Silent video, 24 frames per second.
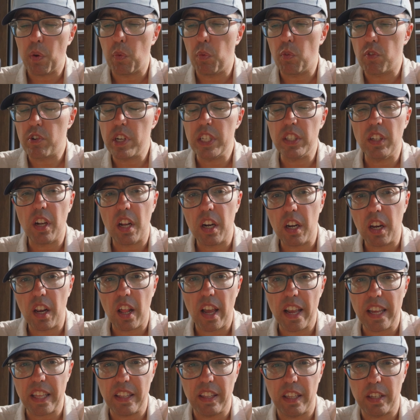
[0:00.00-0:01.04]
The reason I
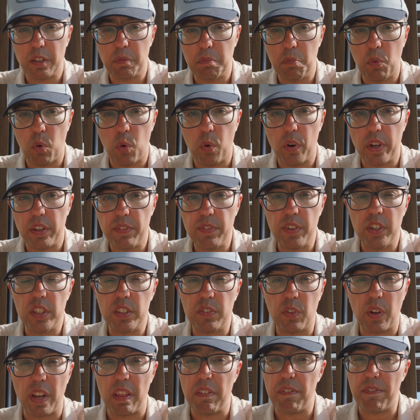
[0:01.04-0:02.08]
like this more is,
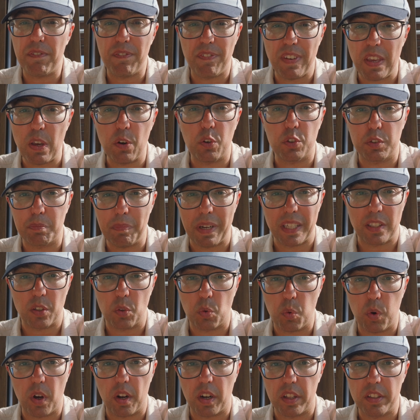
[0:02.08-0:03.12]
first of all, it feels better
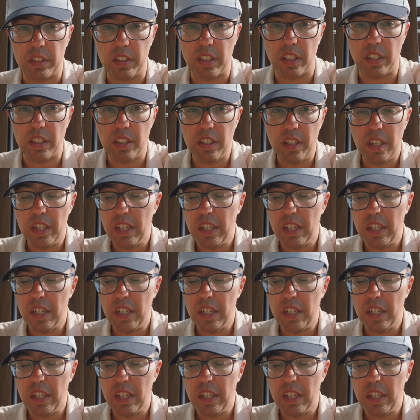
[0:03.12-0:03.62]
quality.